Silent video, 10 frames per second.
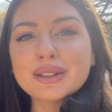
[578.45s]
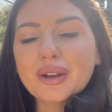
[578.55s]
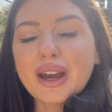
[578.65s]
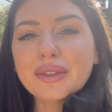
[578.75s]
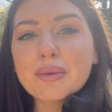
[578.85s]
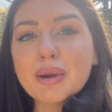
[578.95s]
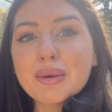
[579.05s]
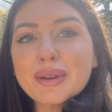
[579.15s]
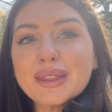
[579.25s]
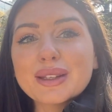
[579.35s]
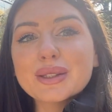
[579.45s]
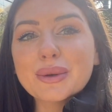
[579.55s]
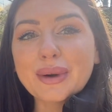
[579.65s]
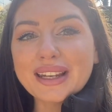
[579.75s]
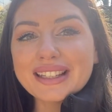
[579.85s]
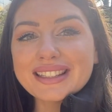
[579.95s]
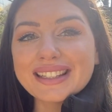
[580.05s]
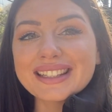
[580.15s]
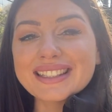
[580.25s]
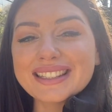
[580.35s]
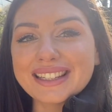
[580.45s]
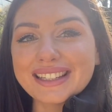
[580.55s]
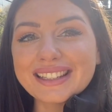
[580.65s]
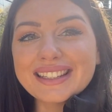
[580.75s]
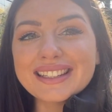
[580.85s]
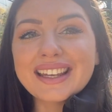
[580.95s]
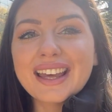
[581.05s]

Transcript: So at the moment there's 26 deers.